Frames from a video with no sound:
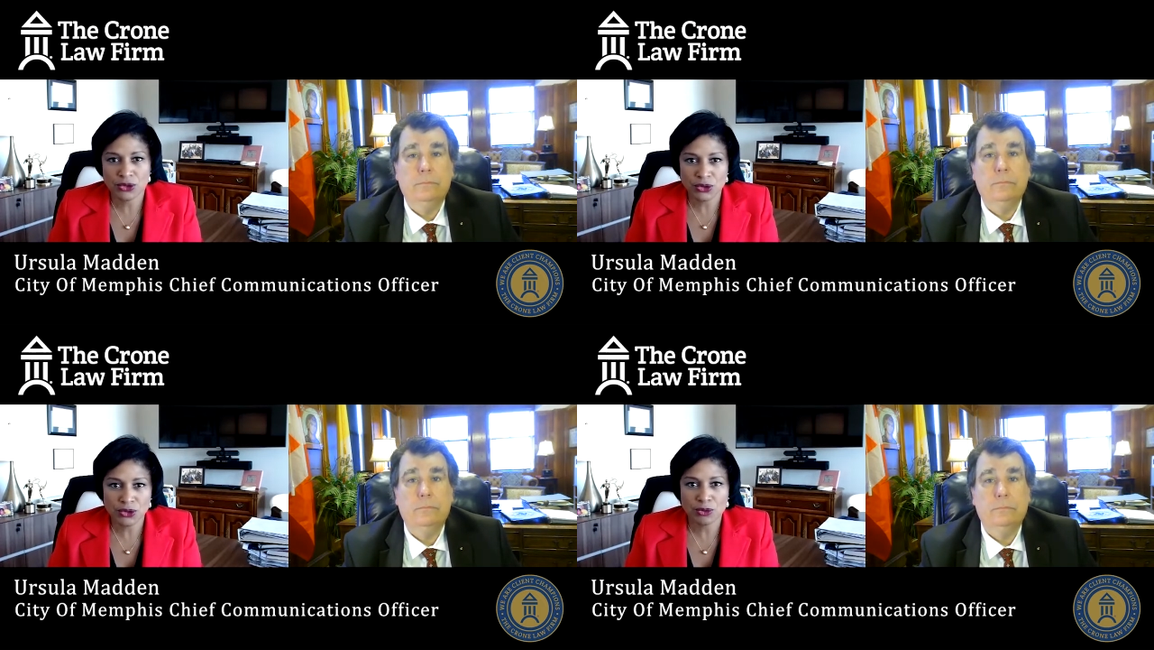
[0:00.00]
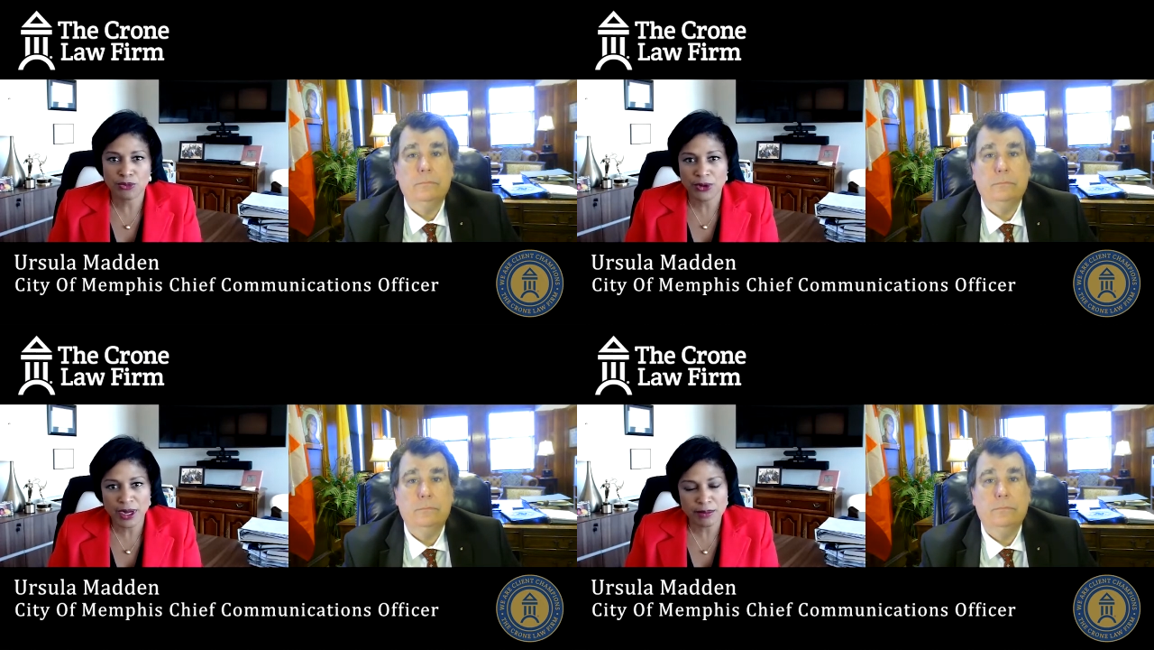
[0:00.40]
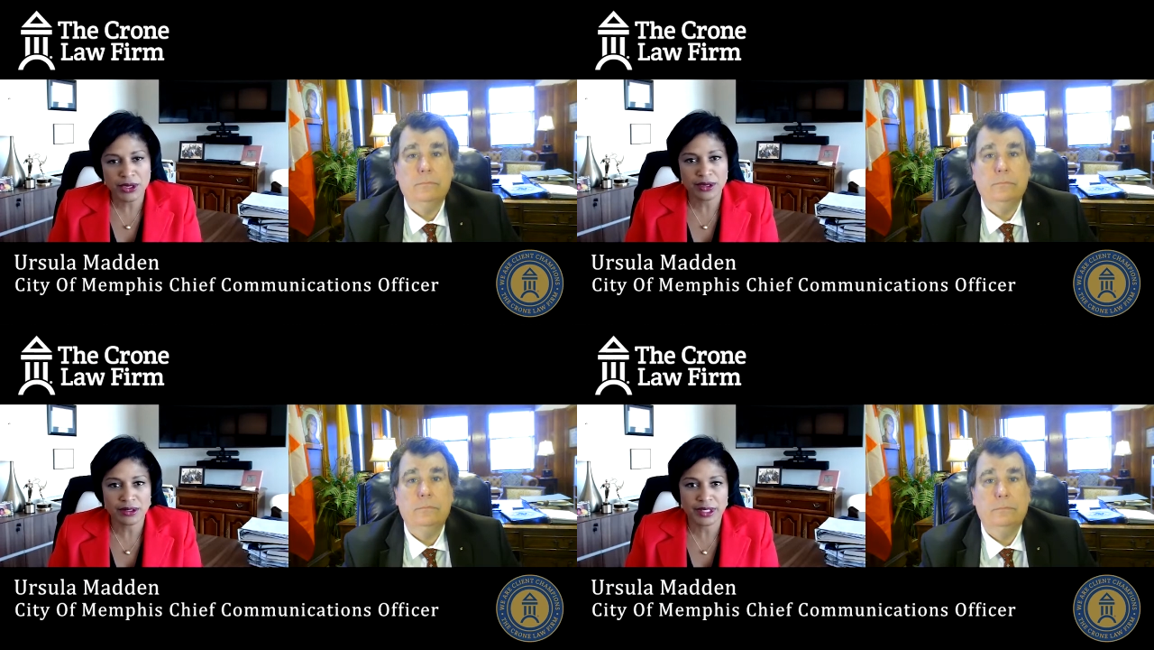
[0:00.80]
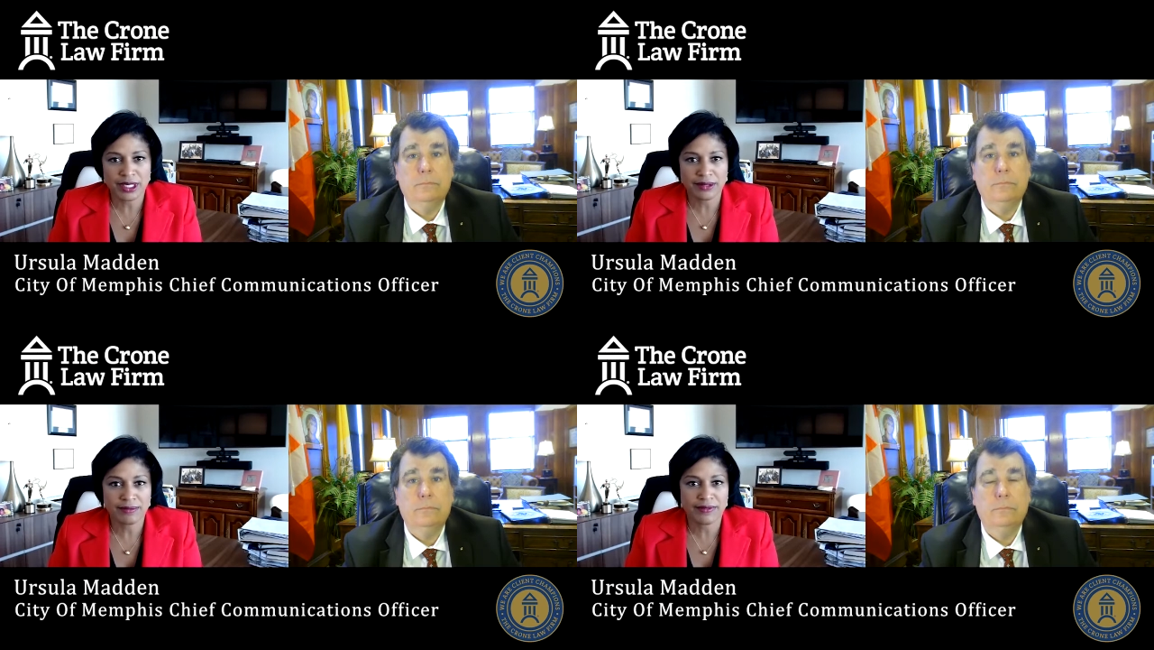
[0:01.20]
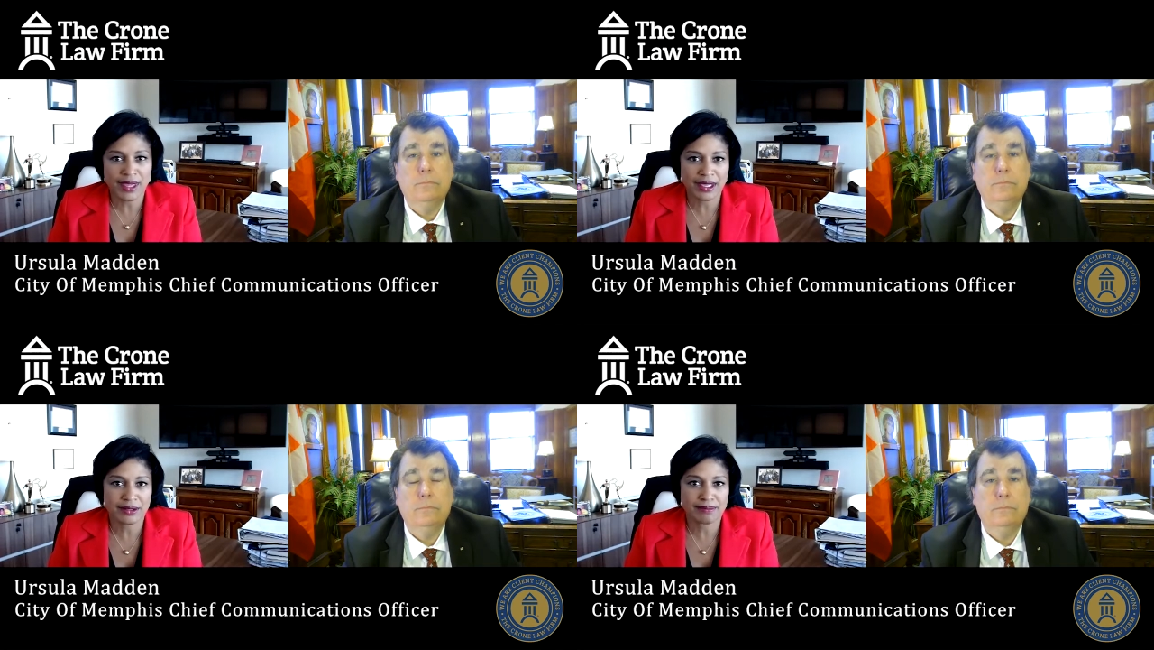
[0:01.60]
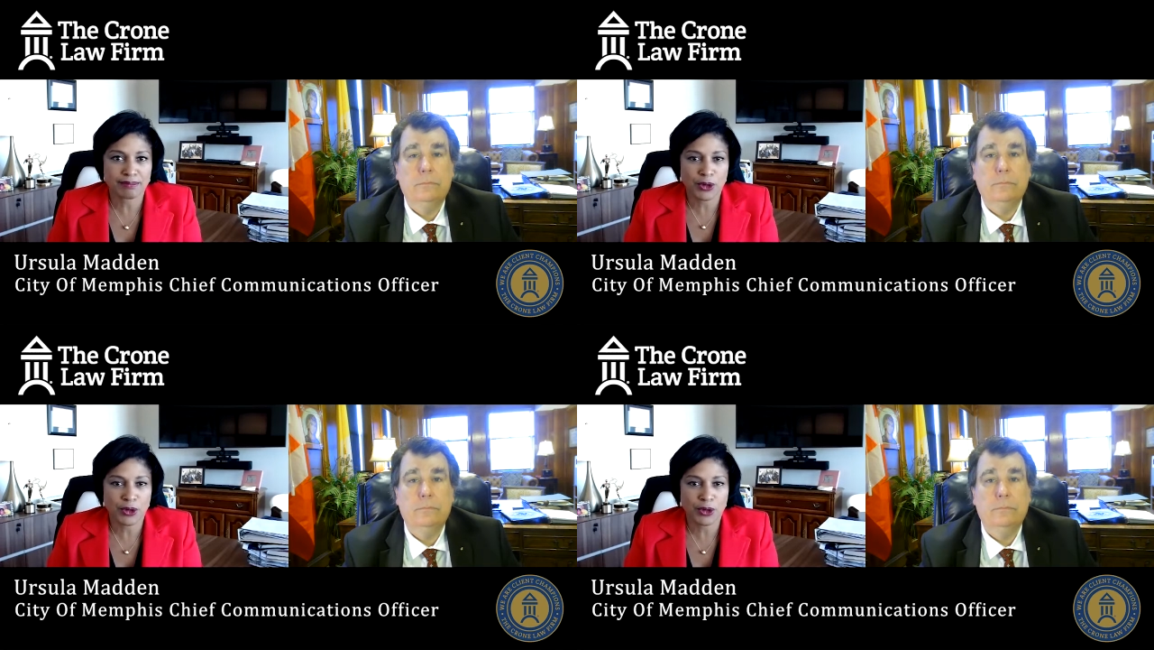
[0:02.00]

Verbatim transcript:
Speaker 1: who primarily that